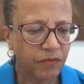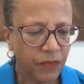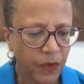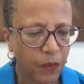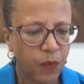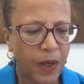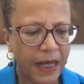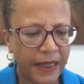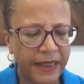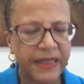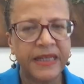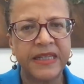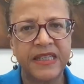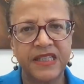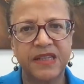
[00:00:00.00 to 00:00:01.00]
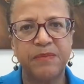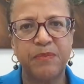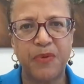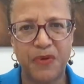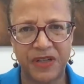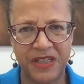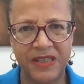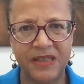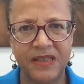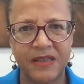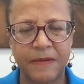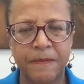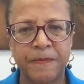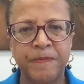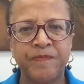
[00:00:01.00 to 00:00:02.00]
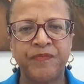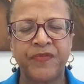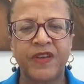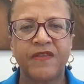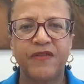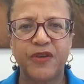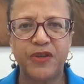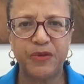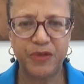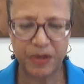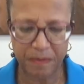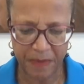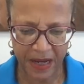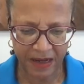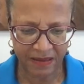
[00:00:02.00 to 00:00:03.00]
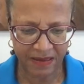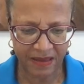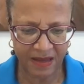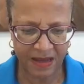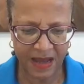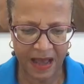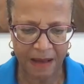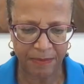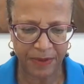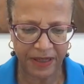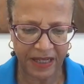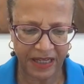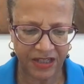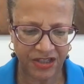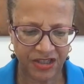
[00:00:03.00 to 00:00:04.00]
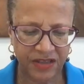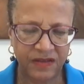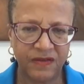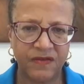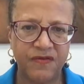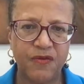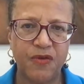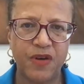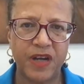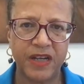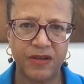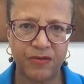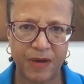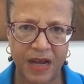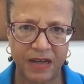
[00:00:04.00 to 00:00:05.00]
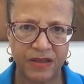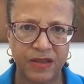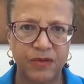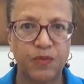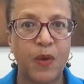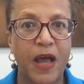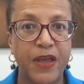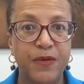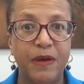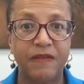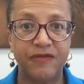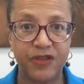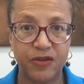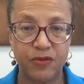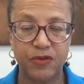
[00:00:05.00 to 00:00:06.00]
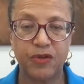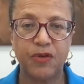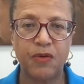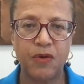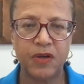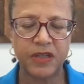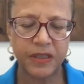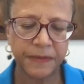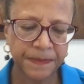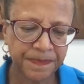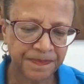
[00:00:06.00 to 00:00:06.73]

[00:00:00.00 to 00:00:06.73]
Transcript: why it is important for you to make the application for a grant, why you have to go to court